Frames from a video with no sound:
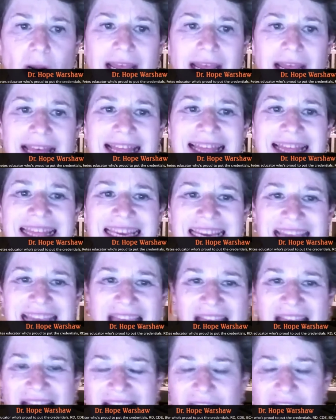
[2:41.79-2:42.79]
the
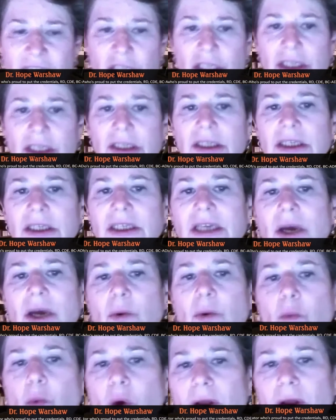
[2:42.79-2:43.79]
actions that
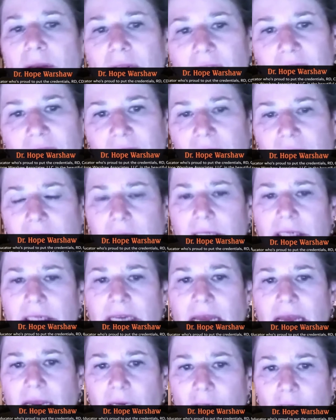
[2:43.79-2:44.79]
one needs to
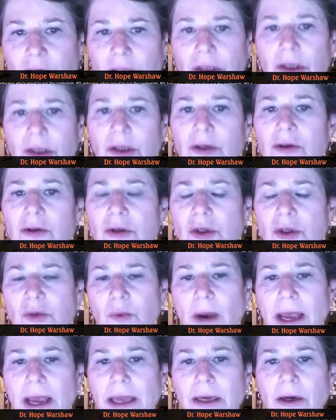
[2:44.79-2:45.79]
take to lose
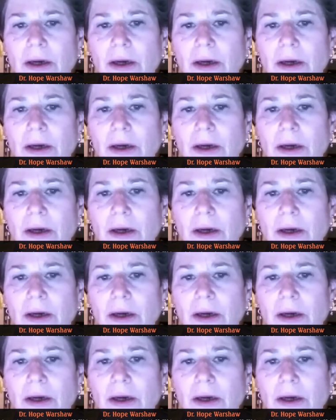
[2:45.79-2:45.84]
weight